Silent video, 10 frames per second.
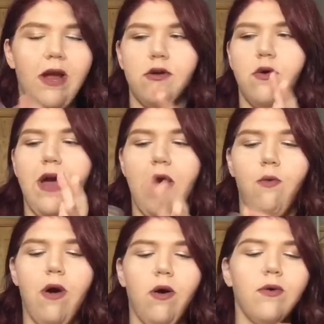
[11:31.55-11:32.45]
I don't know how
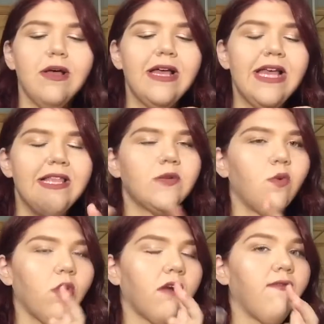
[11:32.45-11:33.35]
well this will
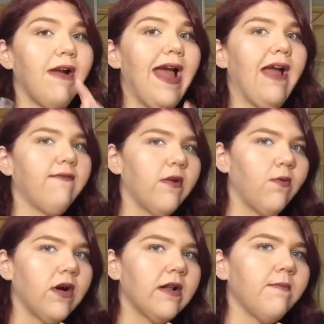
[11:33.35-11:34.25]
work for
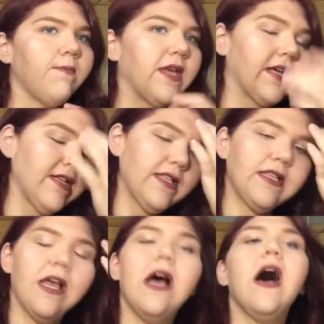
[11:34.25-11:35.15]
everyone, because